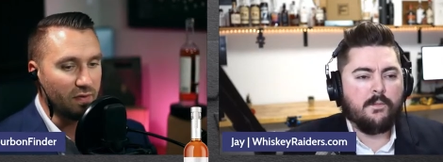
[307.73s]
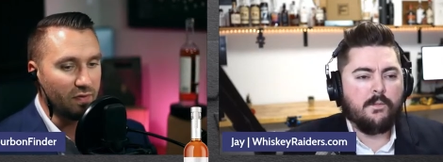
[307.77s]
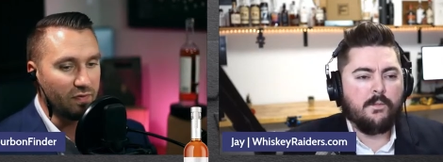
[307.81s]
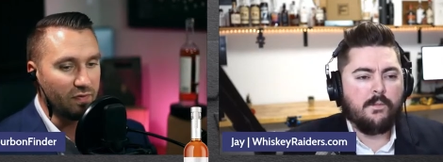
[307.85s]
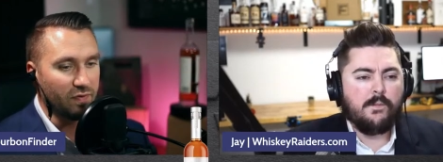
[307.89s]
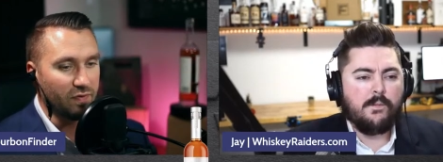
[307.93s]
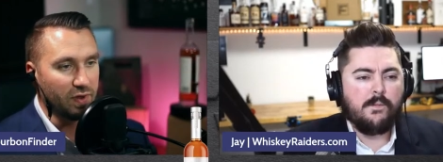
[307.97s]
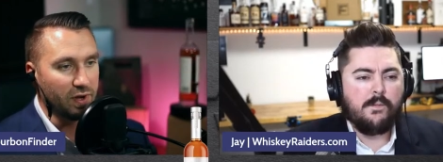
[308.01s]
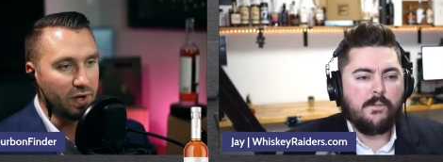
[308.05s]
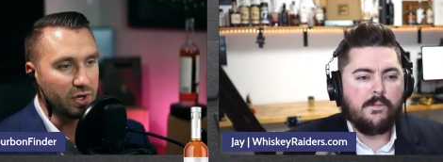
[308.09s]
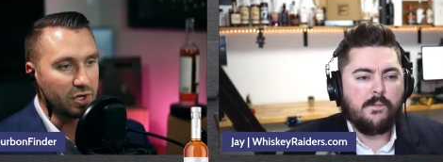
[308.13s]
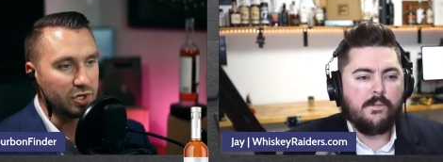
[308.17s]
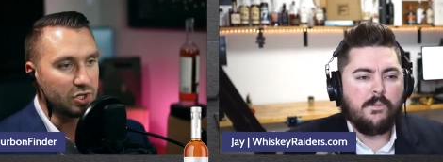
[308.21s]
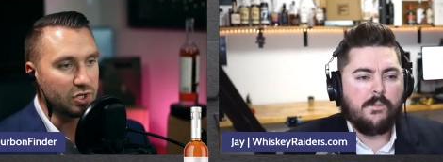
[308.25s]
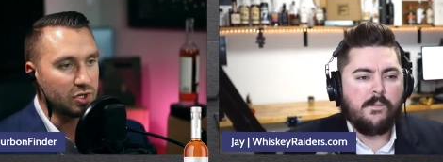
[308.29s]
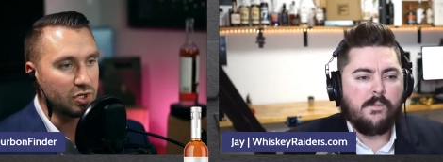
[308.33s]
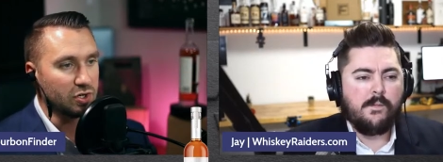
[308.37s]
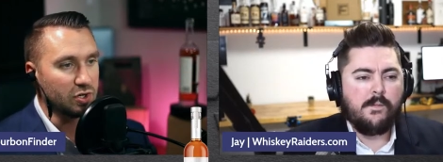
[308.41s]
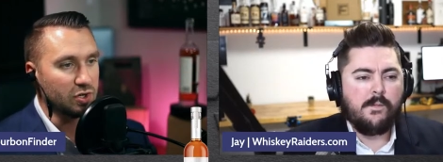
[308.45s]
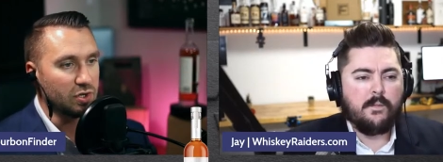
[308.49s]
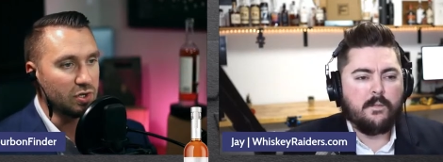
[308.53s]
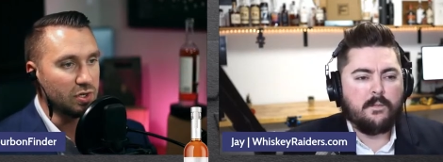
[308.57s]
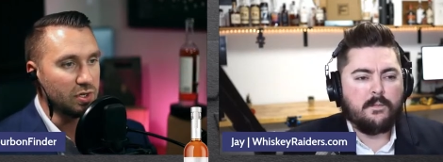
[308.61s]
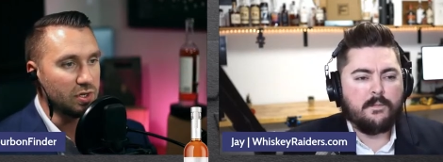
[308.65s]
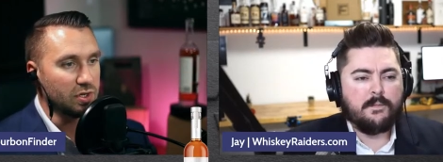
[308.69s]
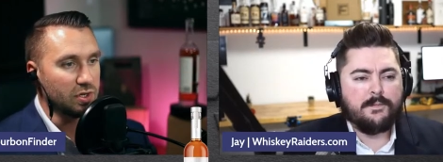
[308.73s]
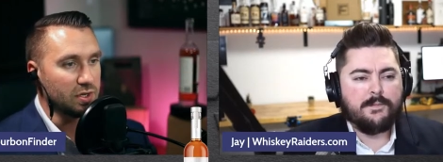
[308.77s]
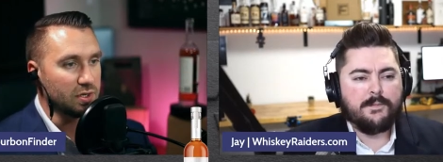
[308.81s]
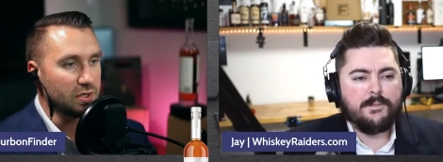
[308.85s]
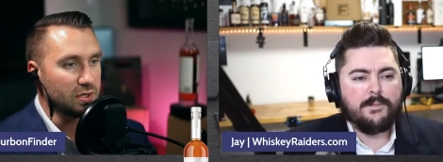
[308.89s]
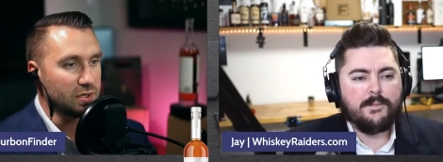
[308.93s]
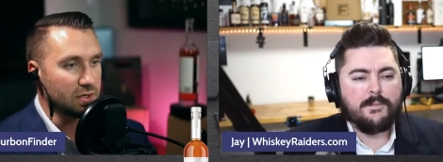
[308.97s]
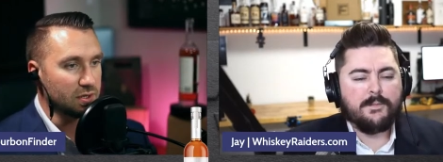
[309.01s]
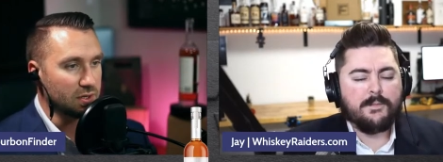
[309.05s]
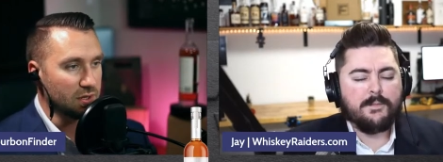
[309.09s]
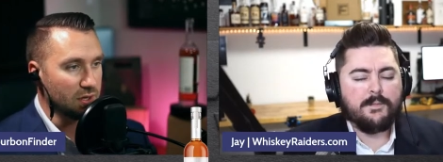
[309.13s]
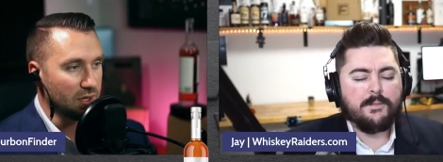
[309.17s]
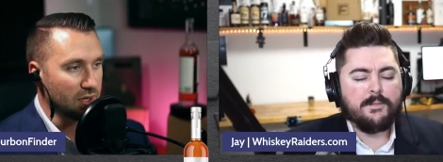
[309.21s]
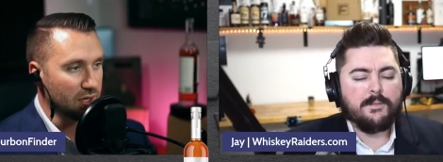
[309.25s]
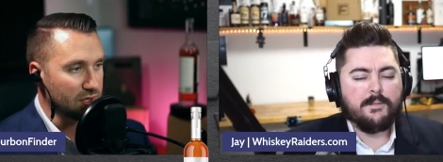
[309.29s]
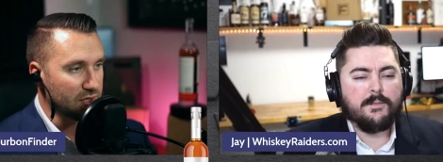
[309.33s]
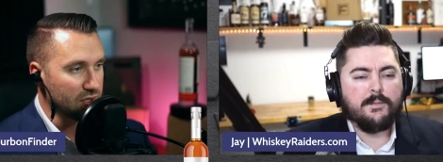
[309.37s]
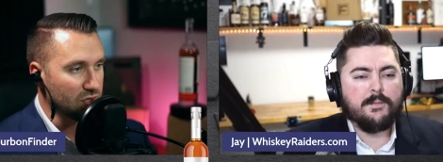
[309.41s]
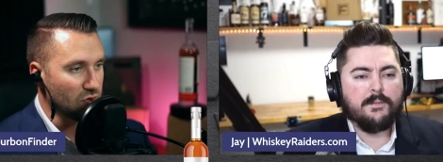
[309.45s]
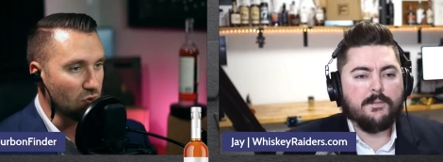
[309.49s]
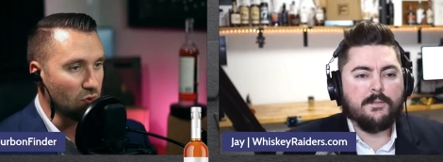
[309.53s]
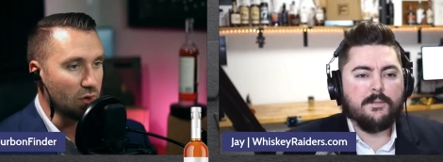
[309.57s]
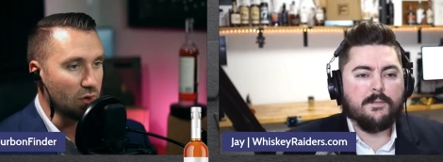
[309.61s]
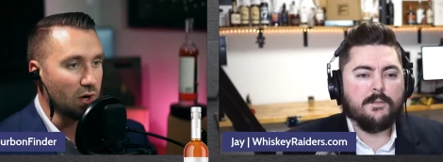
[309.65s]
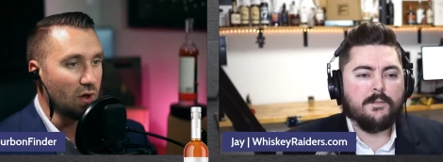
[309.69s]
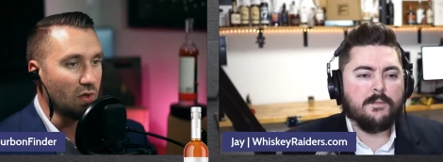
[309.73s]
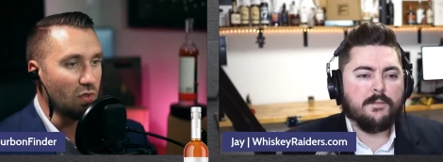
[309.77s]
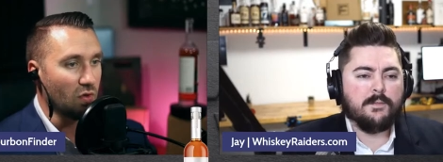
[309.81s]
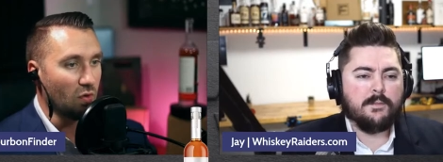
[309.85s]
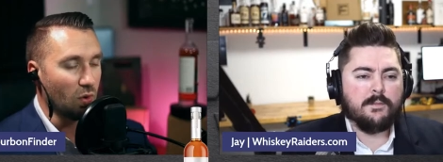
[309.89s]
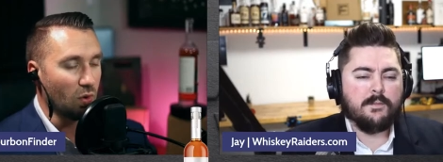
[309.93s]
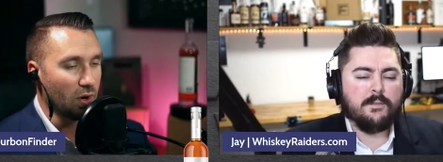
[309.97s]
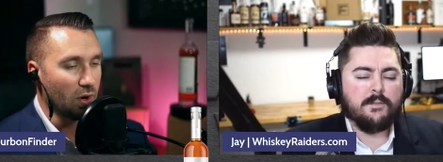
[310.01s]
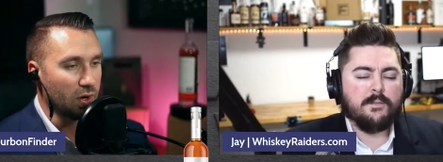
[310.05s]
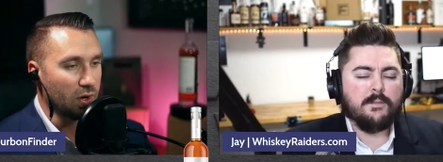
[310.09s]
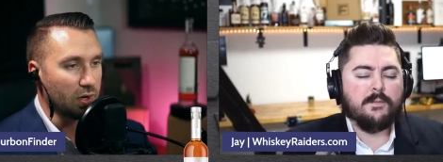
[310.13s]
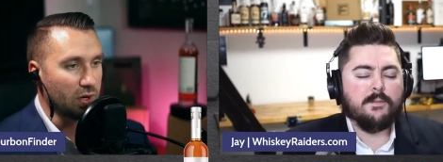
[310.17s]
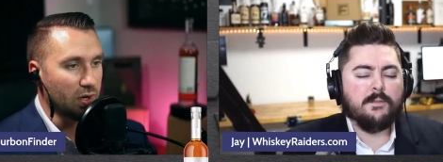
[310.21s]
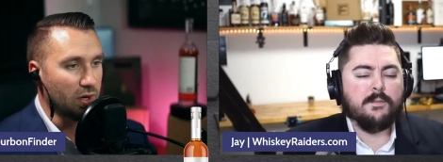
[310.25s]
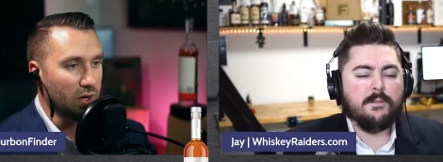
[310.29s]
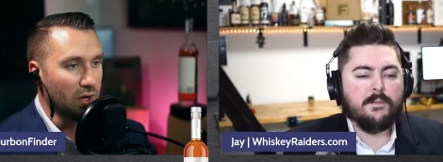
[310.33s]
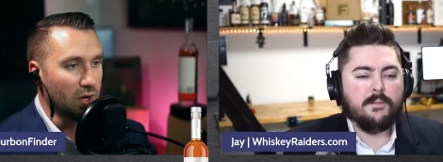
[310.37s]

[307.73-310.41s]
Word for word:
Speaker 1: finish is doing all the work,